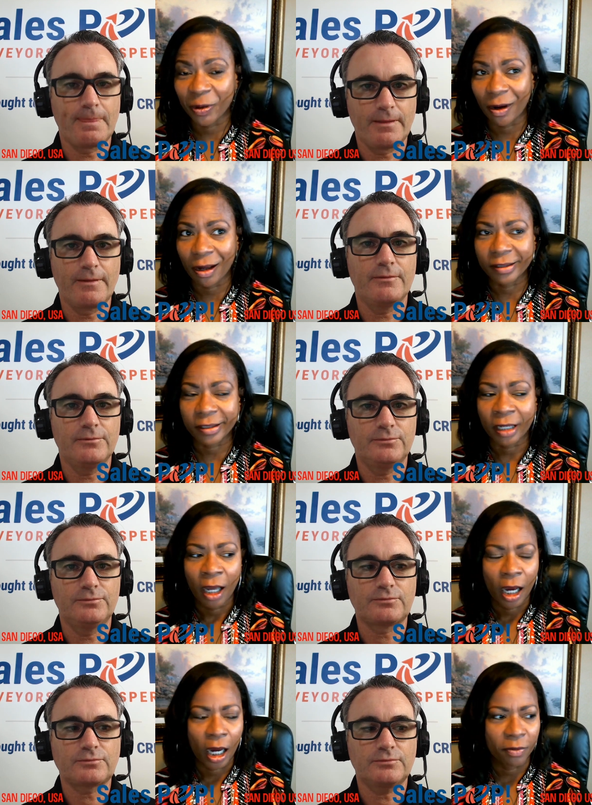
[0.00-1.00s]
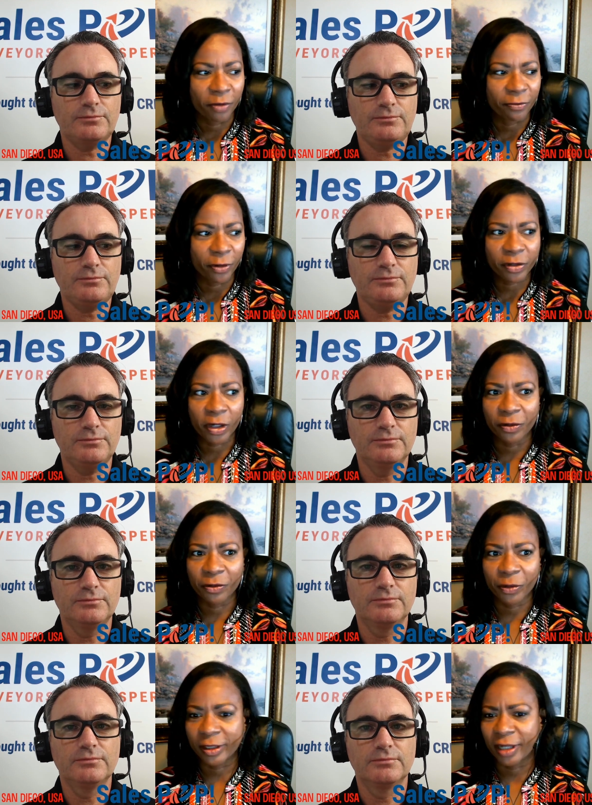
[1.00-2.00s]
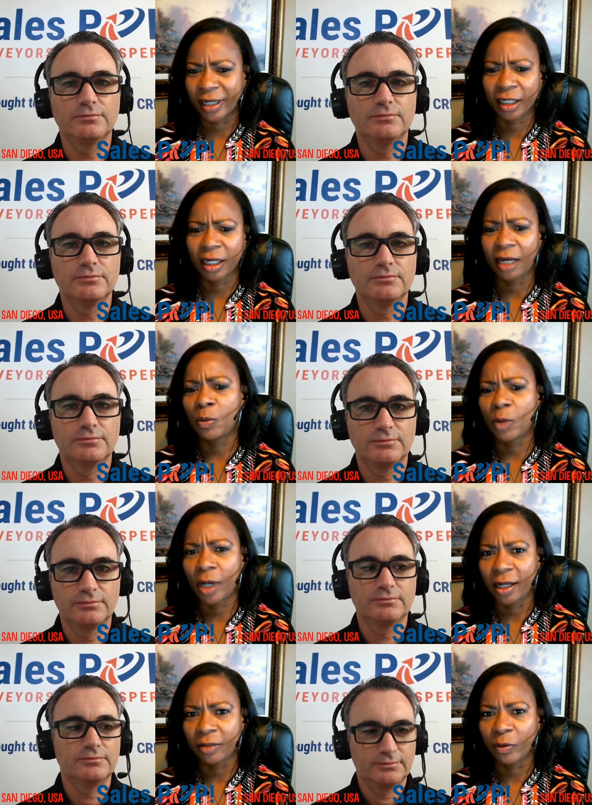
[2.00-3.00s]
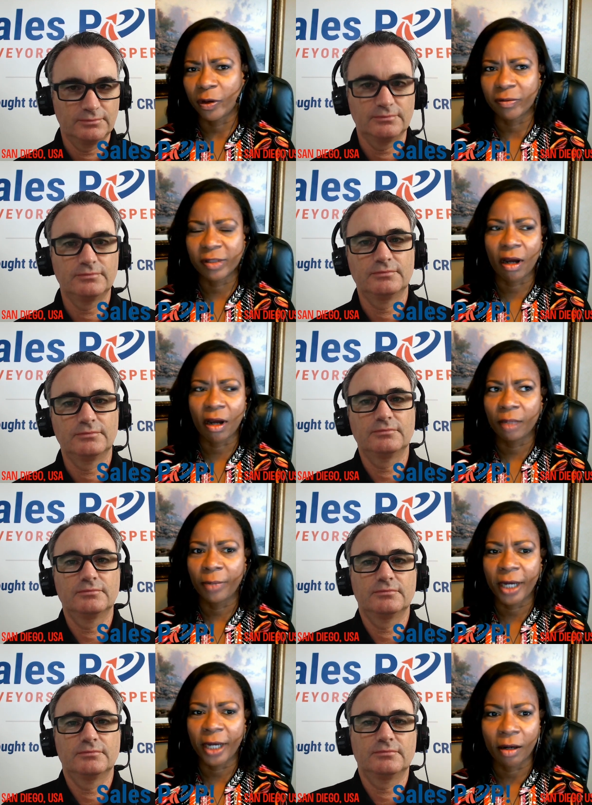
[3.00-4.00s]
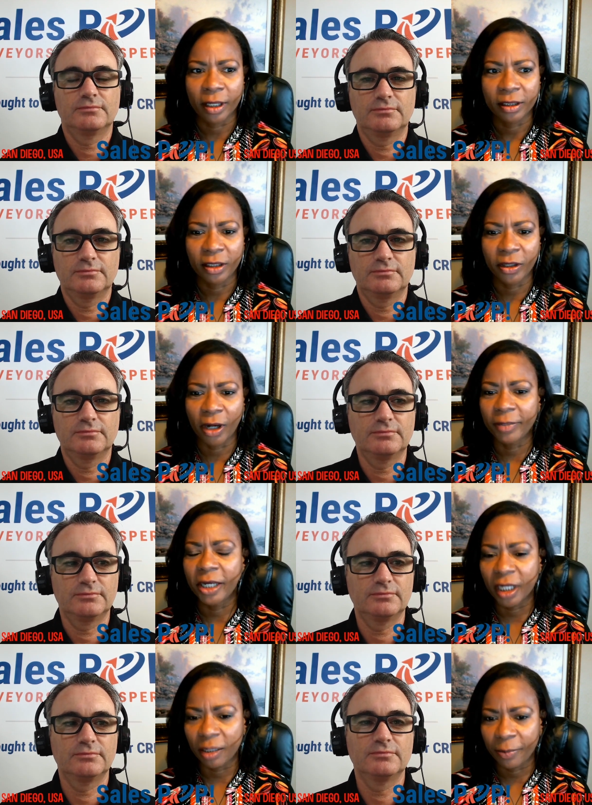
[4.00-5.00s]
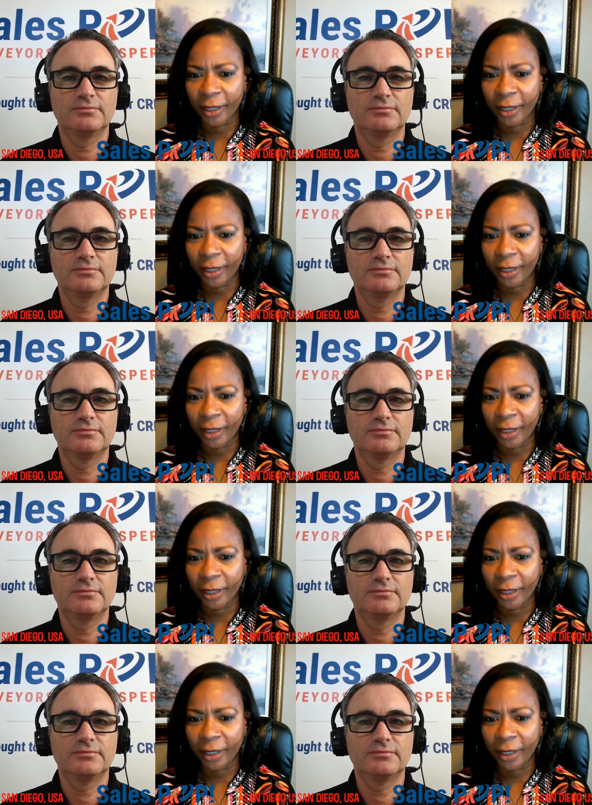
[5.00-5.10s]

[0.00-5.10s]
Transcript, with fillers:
Speaker 1: across. The first culture was like a level one, where it was all about, you know, I'm here to get a